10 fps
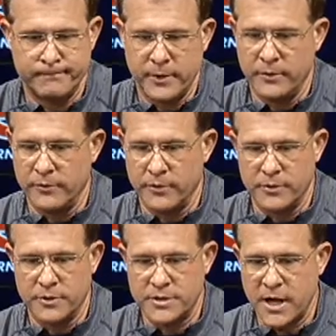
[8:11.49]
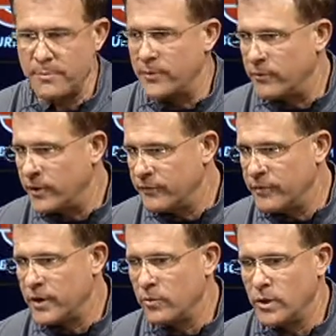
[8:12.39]
you know, they're they're stopping the run
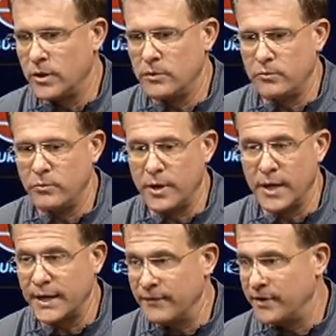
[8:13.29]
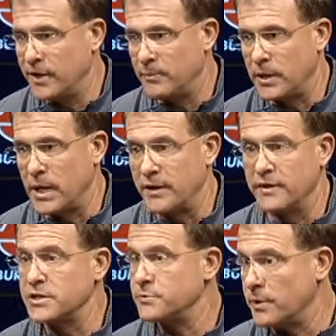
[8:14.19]
very well. We're not giving up a lot of
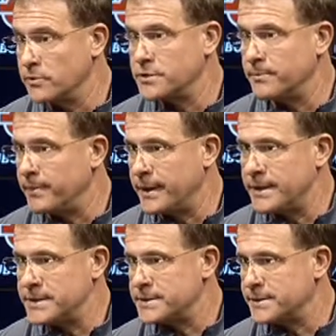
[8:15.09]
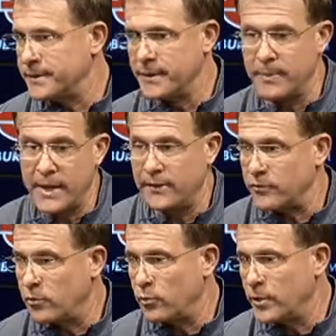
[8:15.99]
explosive plays in the pass
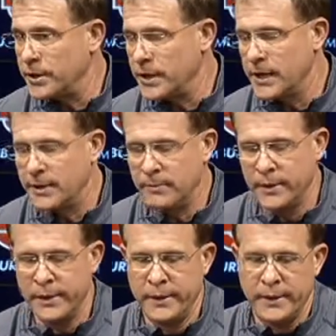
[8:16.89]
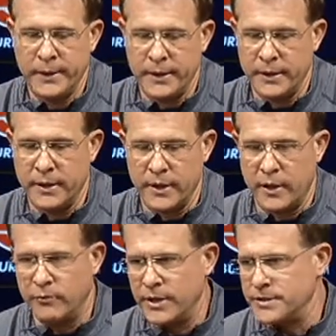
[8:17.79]
or run game, and uh,
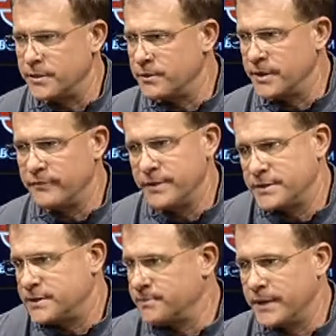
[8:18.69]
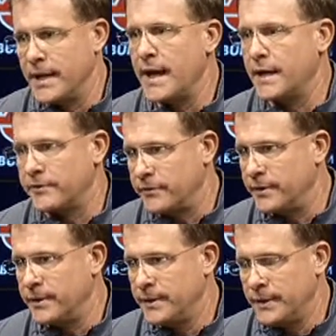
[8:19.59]
our red zone defense has been excellent.